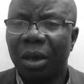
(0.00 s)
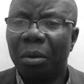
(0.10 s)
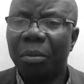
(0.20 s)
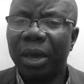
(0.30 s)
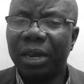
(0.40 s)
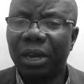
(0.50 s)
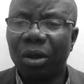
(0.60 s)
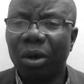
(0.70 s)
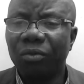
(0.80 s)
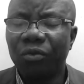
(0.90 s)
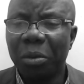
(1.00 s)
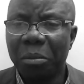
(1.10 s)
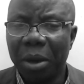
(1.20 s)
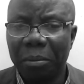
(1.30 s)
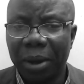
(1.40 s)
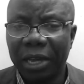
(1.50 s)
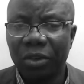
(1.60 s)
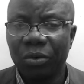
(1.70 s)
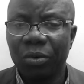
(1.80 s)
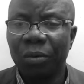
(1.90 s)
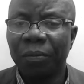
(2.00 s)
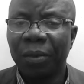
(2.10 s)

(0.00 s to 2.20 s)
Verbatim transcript: May the Lord remember you,